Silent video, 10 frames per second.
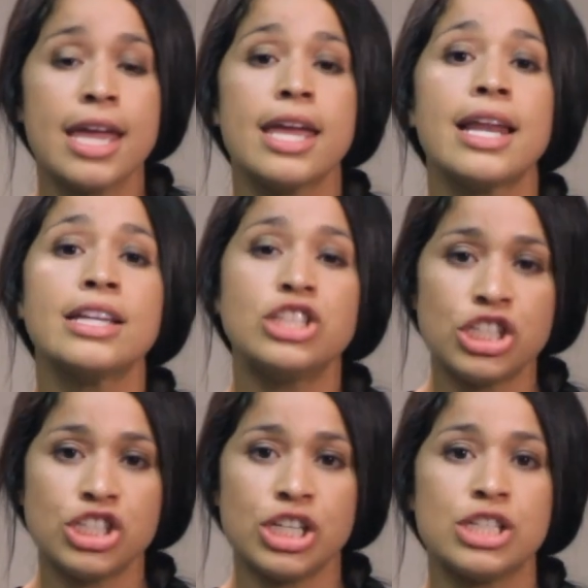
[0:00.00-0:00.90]
In
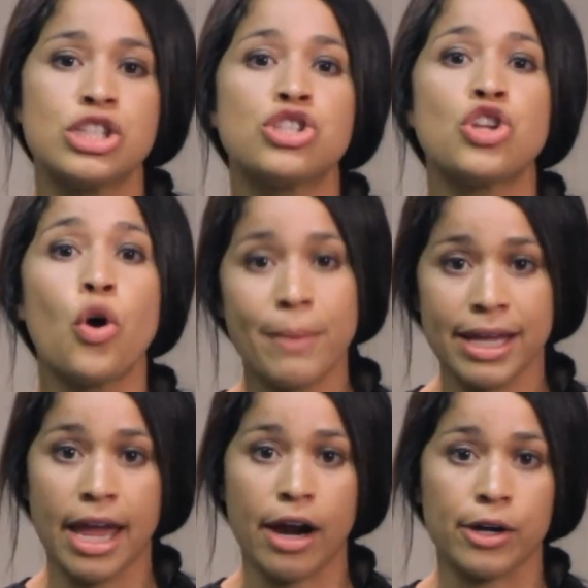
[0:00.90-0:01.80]
addition,
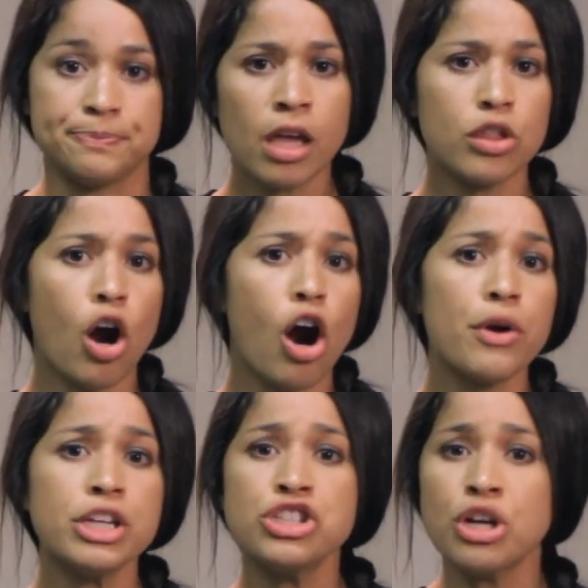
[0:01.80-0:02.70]
stoma care. The
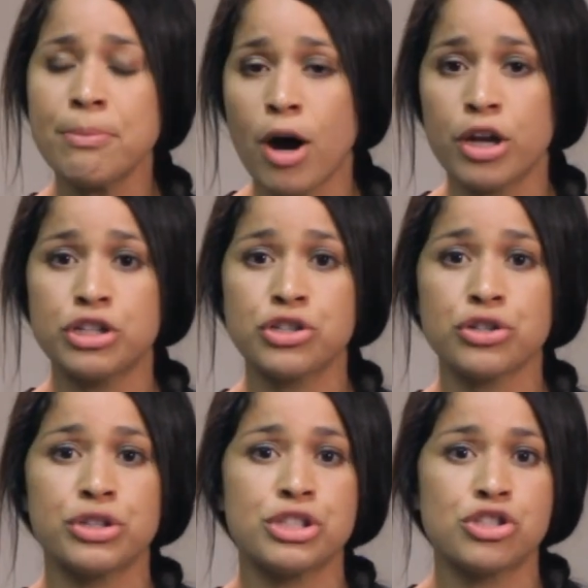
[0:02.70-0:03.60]
RN shall
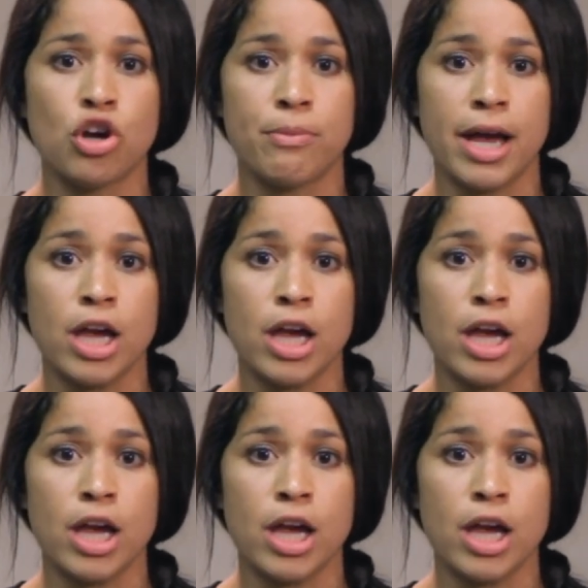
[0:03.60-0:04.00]
monitor the stoma.